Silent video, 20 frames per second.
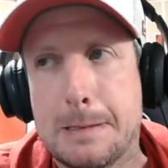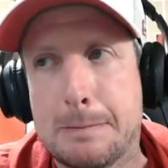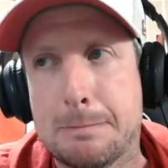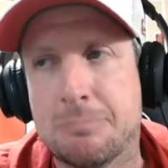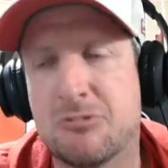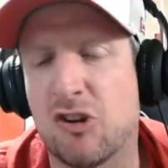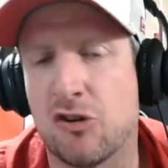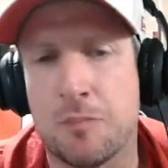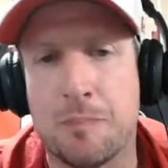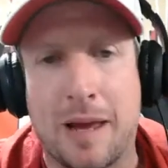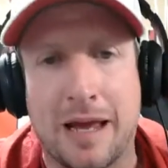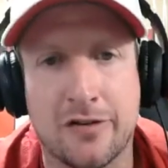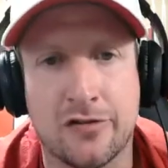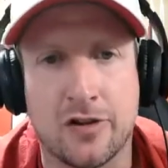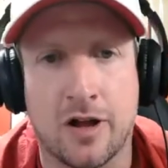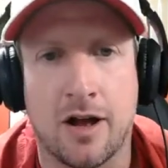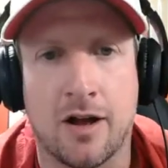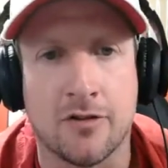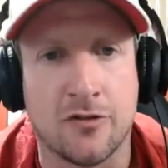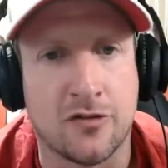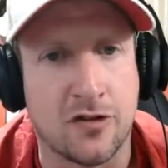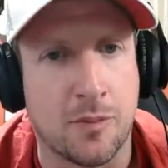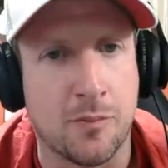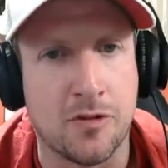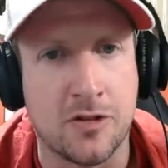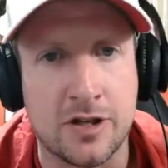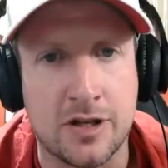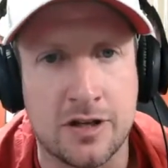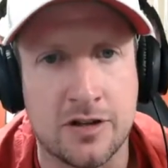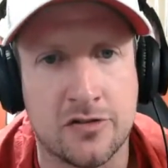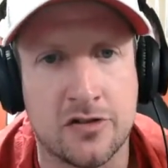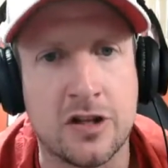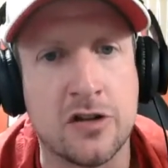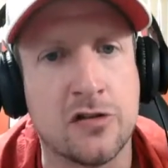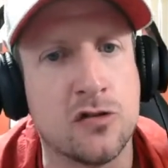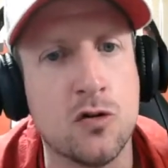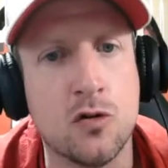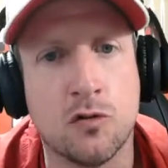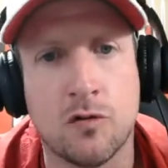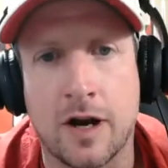just based on some of these
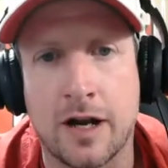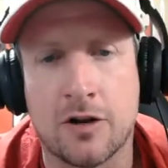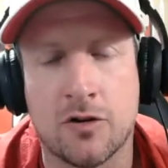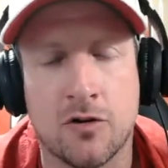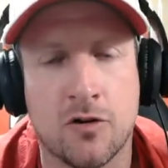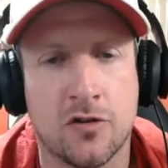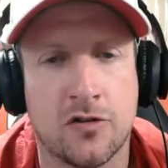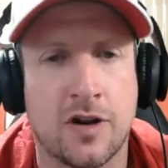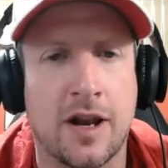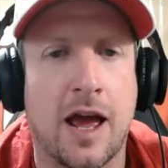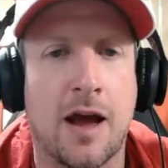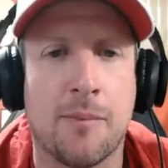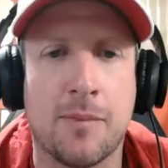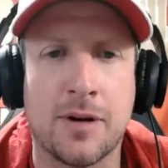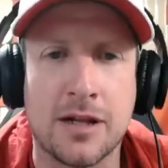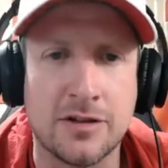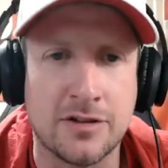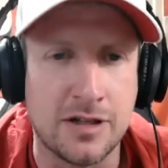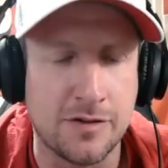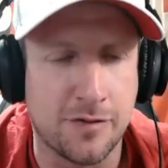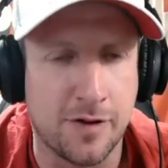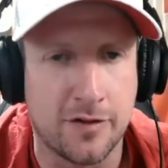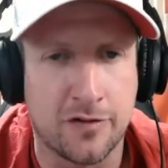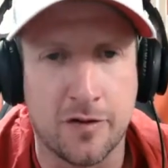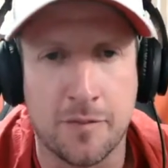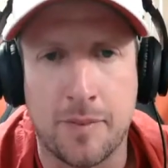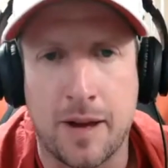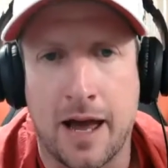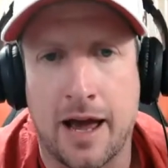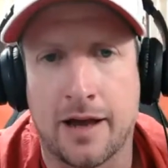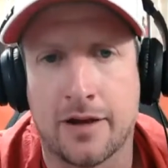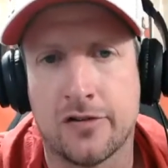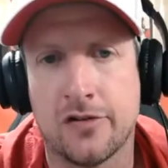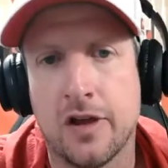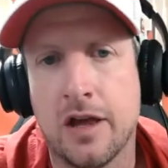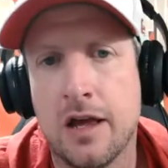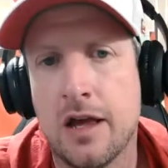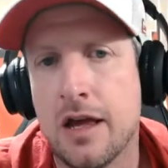new wrinkles and how many defensive backs,